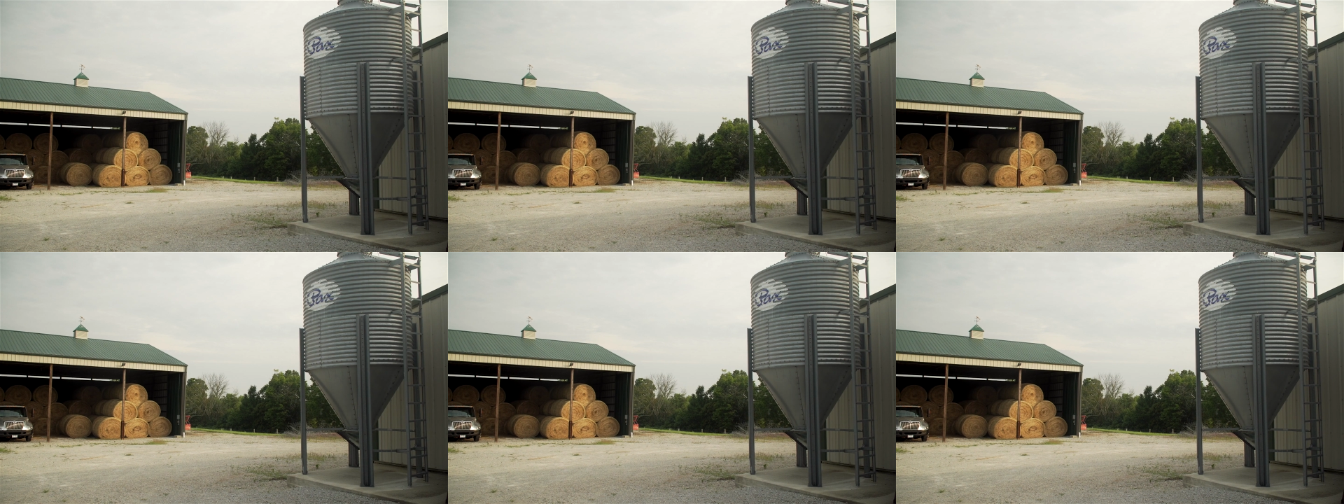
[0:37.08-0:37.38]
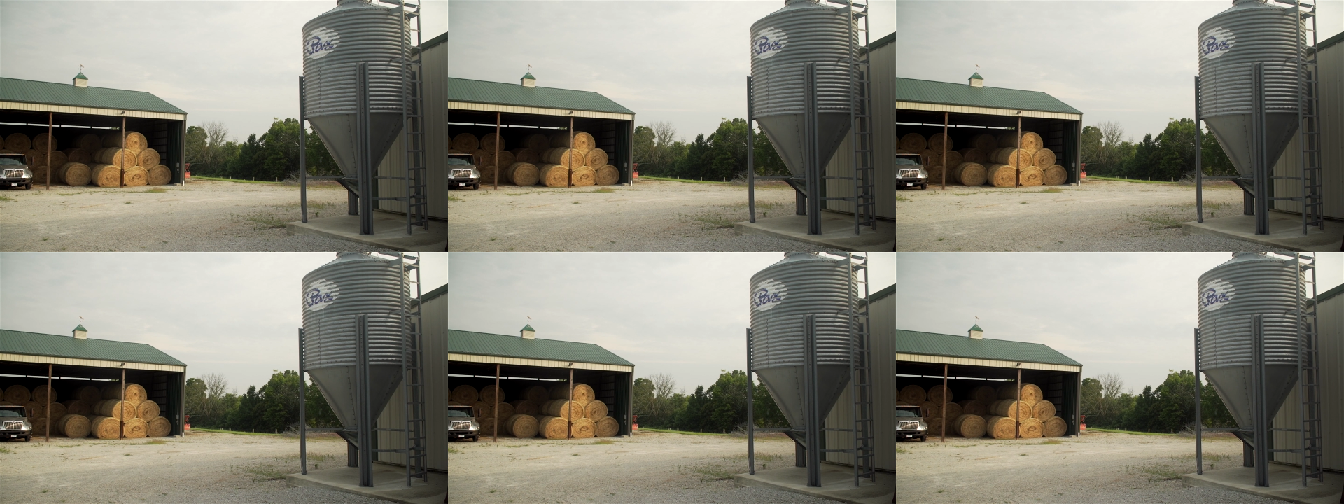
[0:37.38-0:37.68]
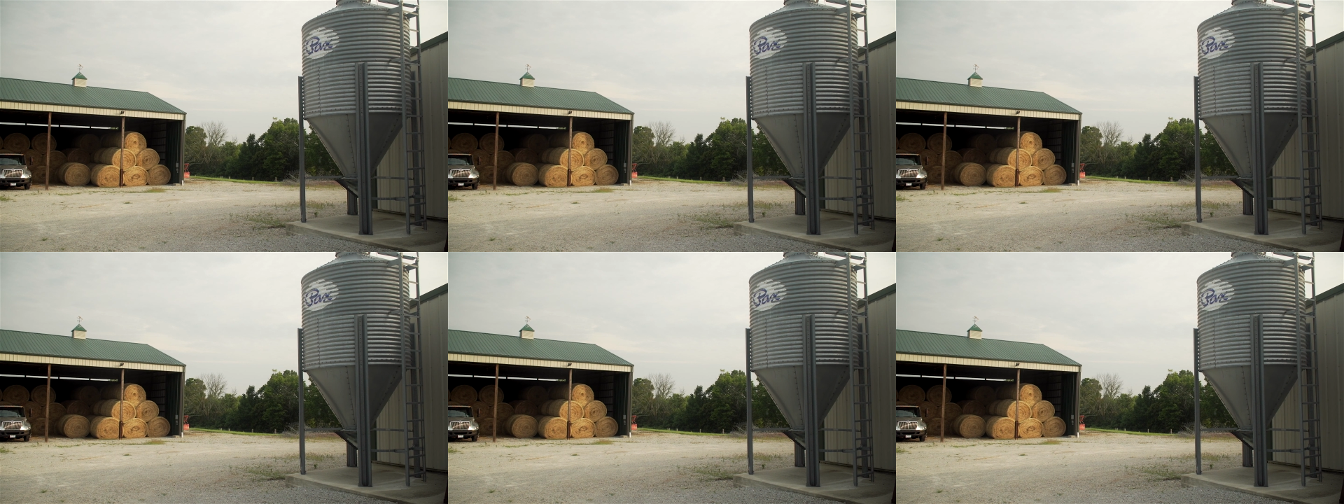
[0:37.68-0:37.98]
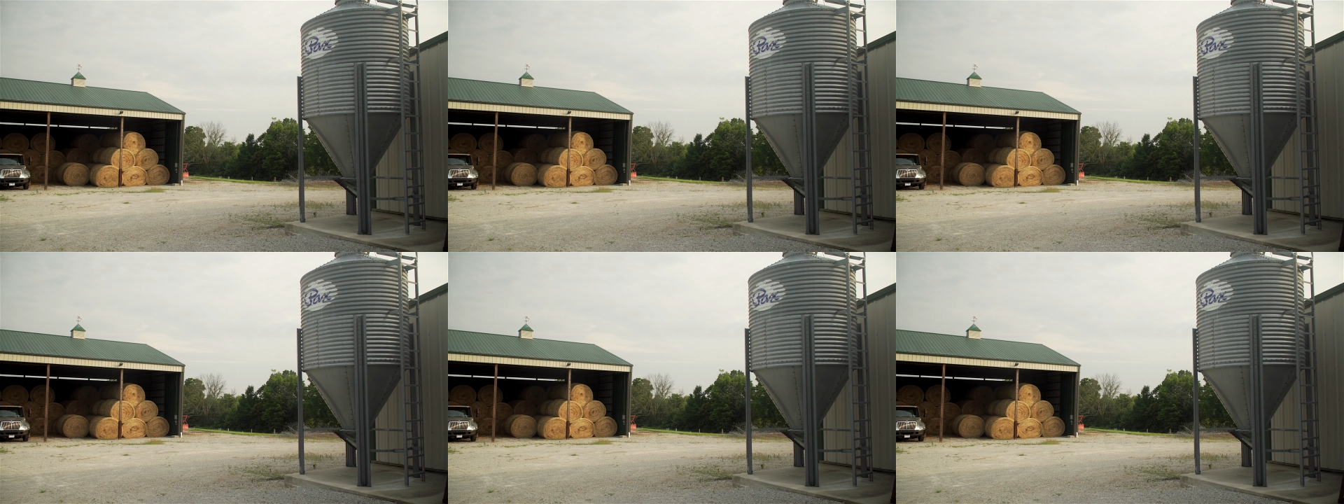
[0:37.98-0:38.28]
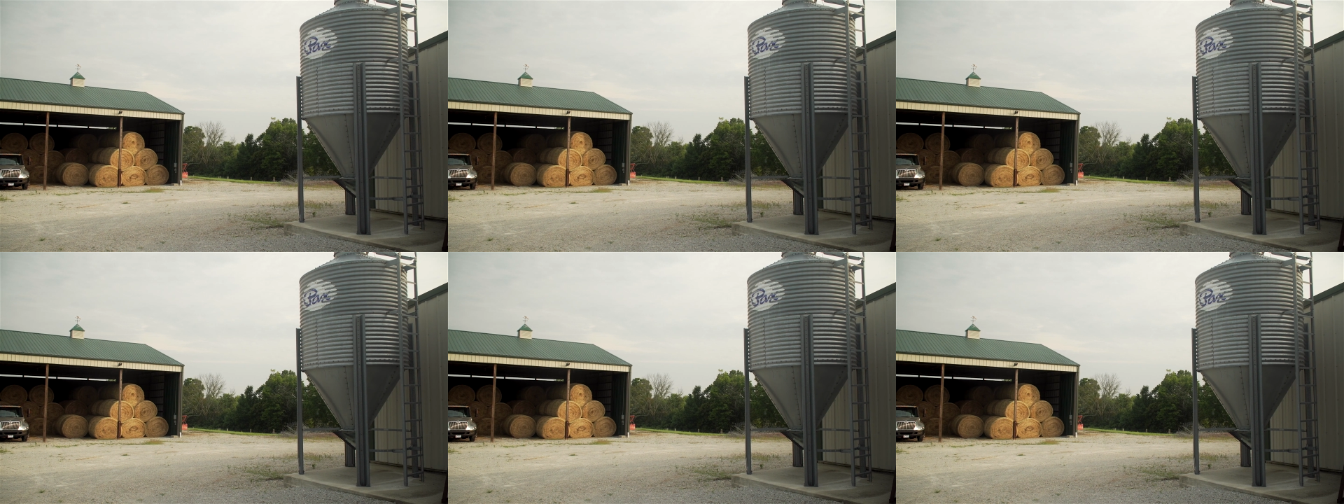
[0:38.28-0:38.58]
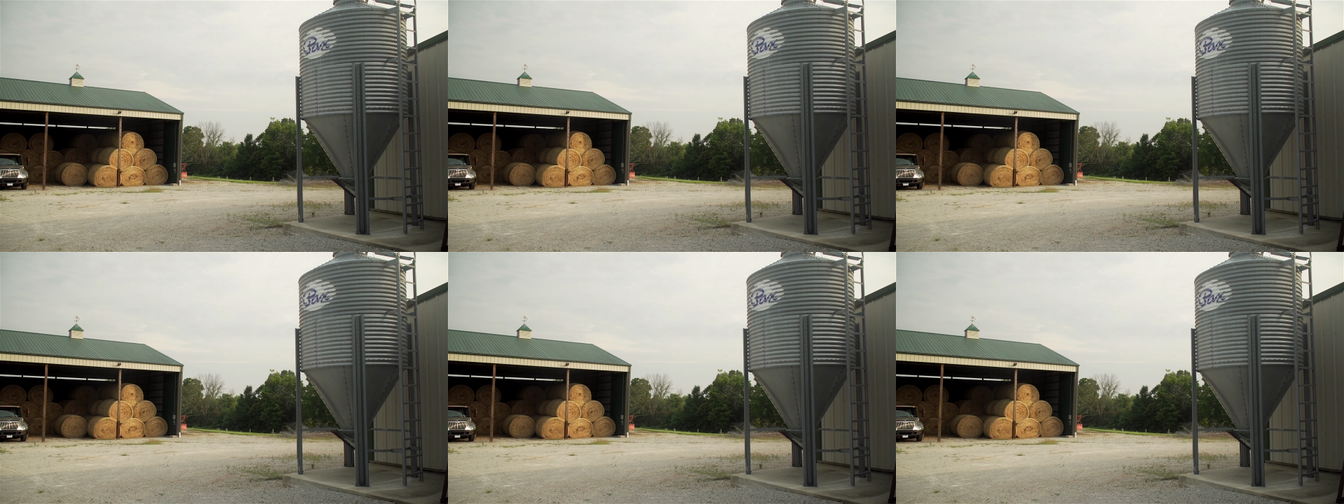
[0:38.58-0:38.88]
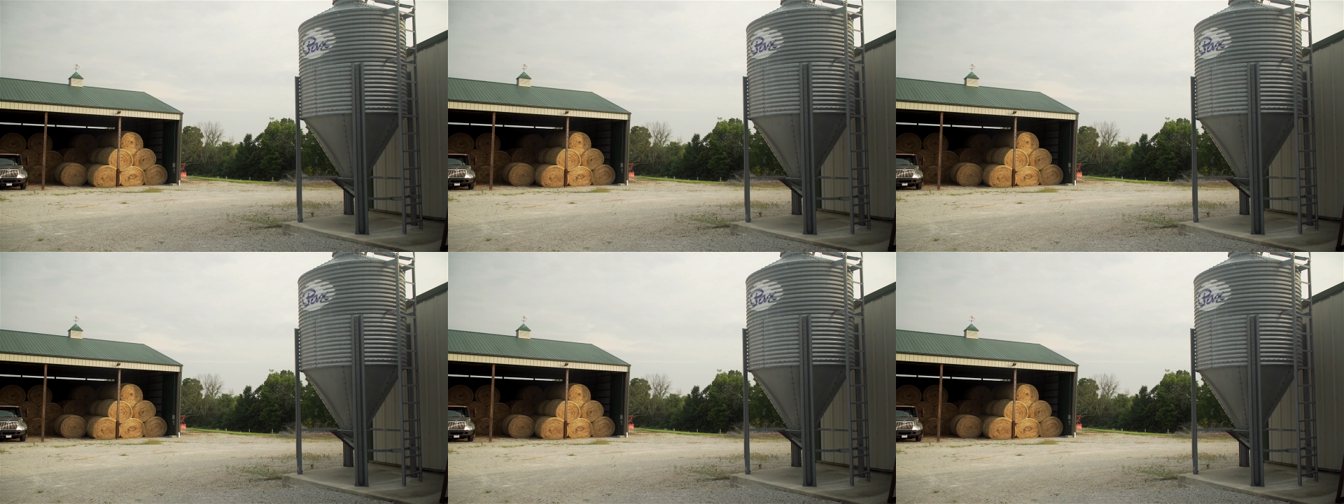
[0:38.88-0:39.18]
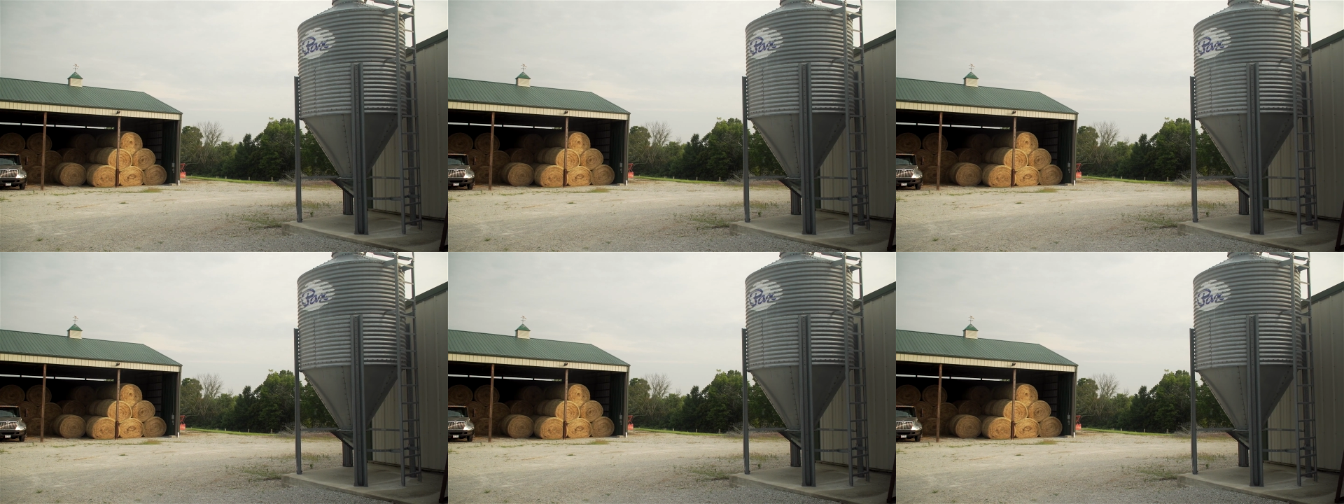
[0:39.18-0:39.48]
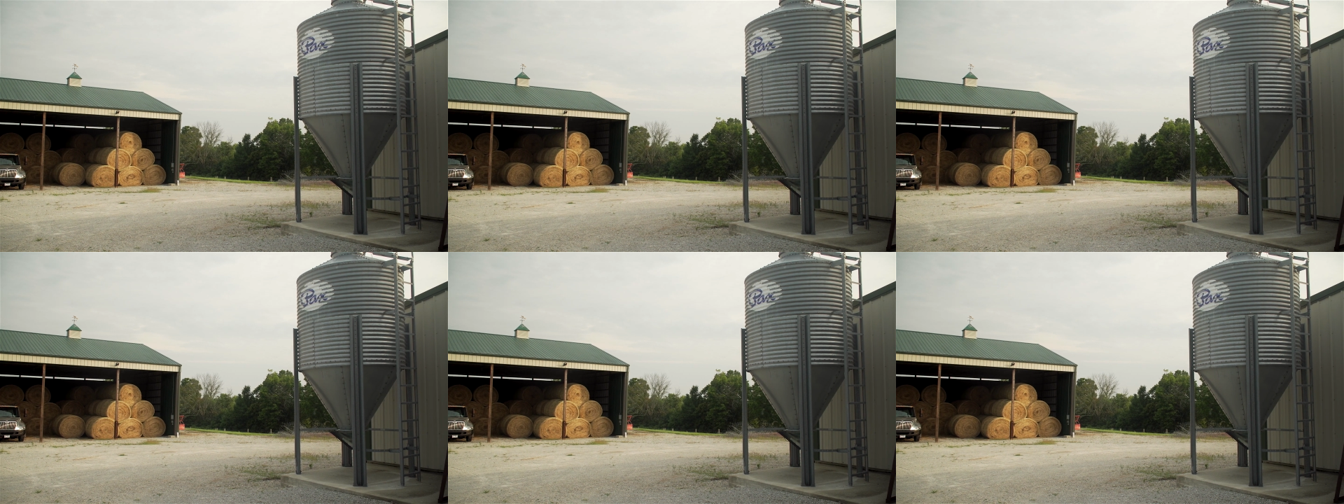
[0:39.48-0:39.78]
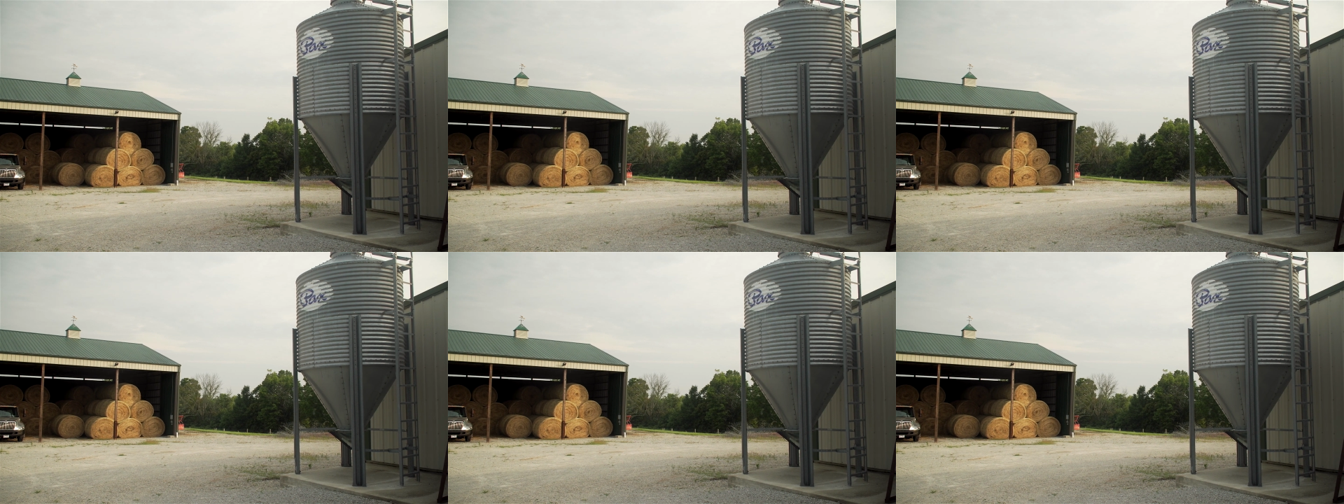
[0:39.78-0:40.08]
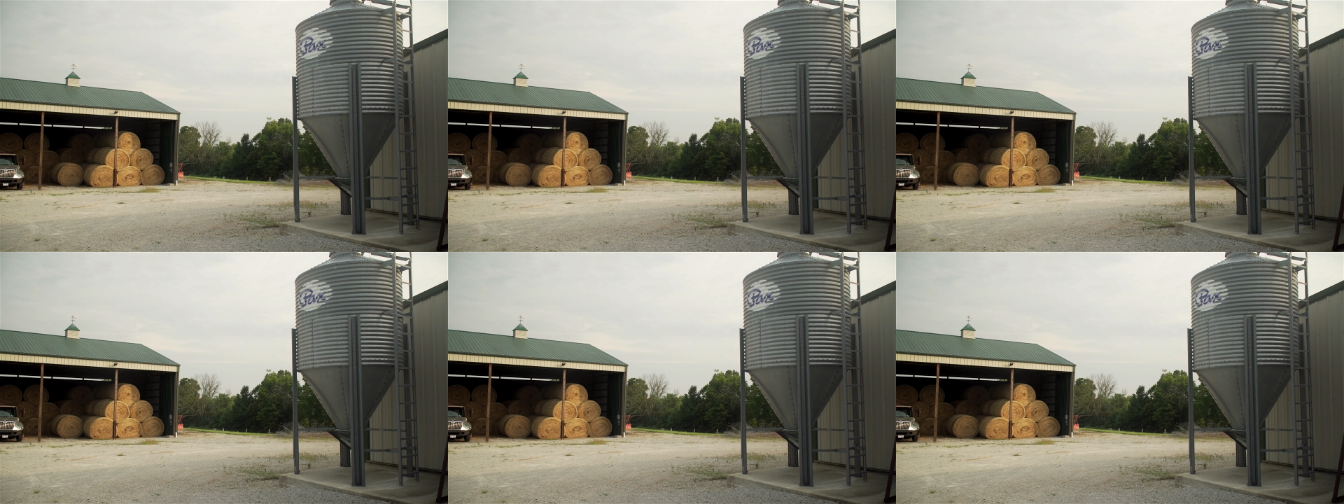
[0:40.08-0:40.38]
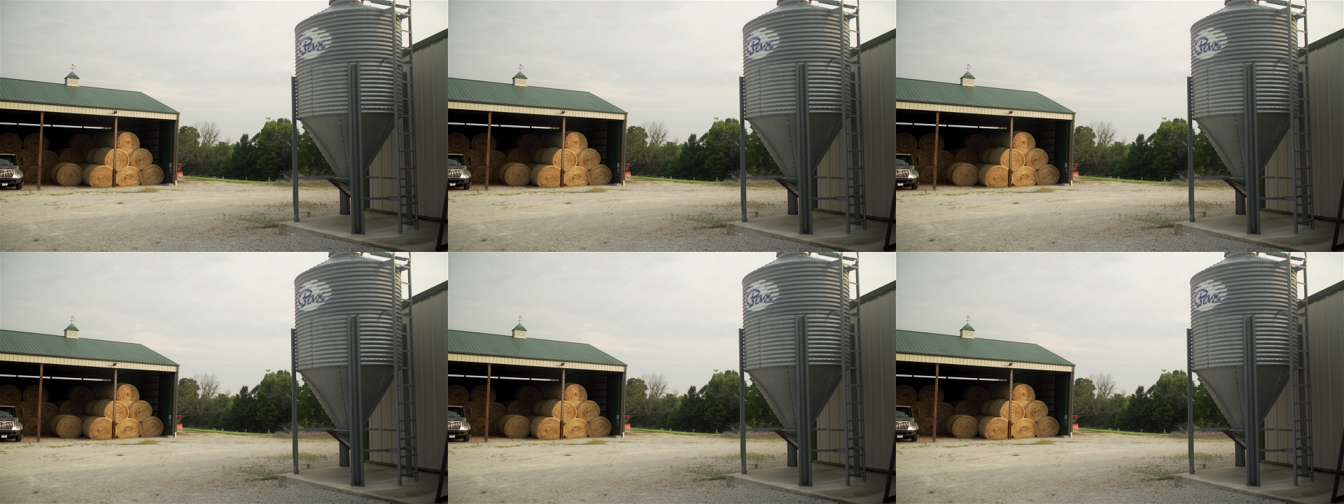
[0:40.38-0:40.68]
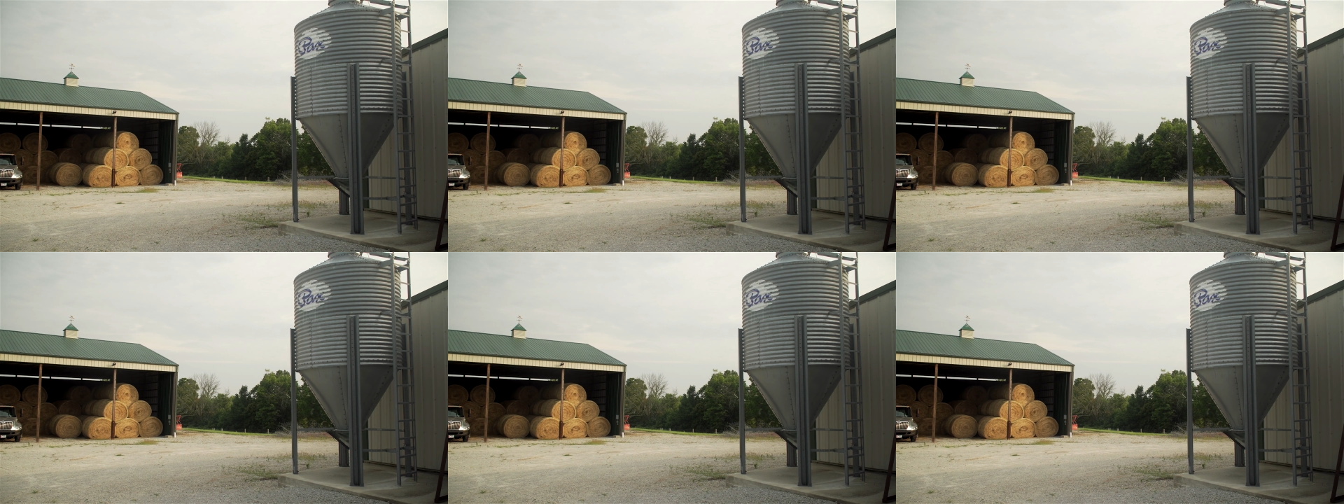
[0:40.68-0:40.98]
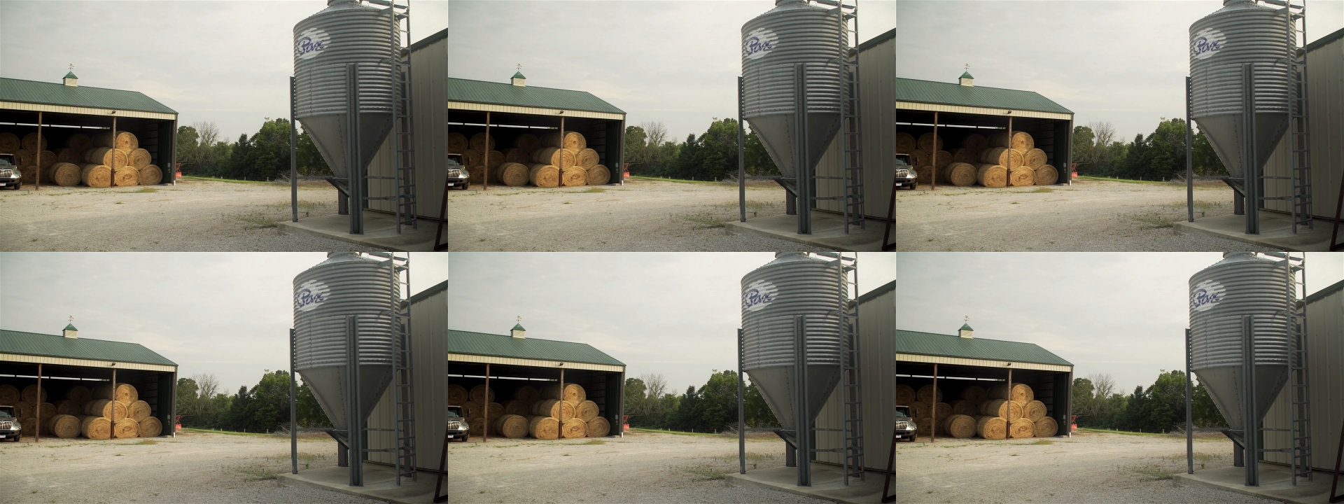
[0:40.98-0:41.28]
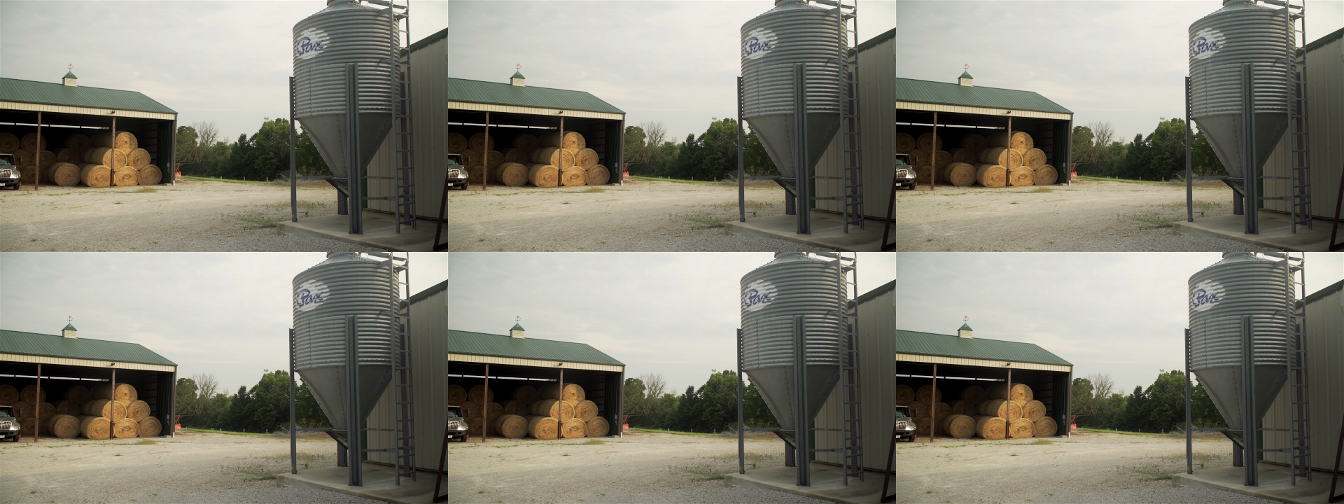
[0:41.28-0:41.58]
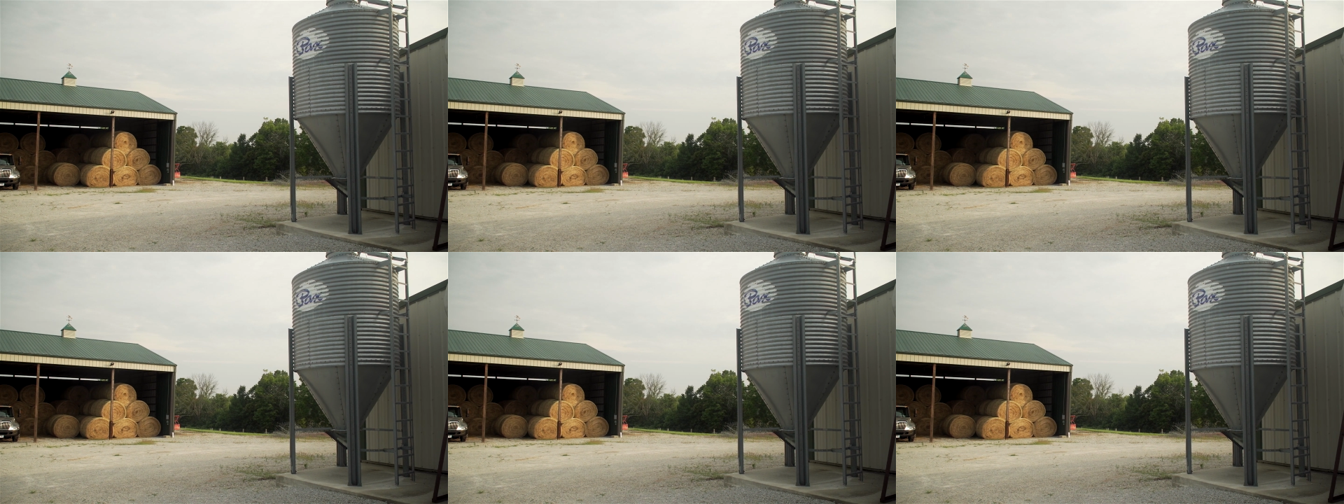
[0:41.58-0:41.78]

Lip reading: (no speaker visible)